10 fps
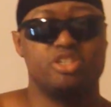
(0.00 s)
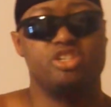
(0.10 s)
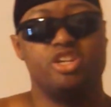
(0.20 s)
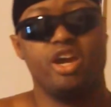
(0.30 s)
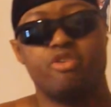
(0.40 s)

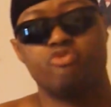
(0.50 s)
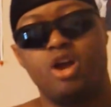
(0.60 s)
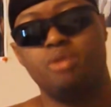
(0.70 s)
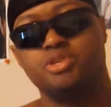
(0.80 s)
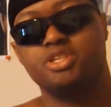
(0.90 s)
Jake
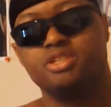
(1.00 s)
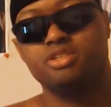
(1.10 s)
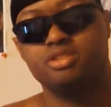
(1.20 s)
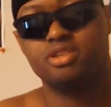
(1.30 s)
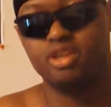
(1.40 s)
Robinson,
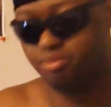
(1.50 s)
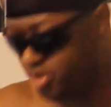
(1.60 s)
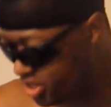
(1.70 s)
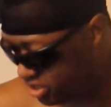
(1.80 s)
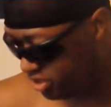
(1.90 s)

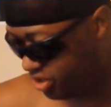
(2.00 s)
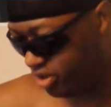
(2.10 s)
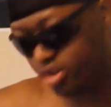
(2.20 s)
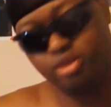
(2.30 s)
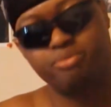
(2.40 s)
Mr.
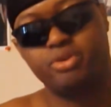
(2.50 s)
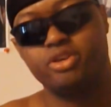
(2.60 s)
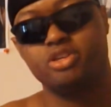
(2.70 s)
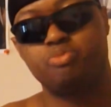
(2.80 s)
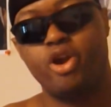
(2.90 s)

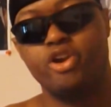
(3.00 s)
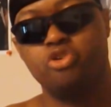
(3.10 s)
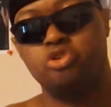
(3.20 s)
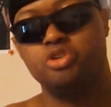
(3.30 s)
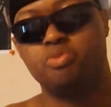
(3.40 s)
Pillsbury
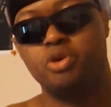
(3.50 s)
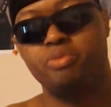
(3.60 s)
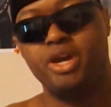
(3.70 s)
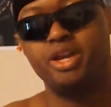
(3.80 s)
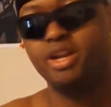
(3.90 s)
Doys Boy Man,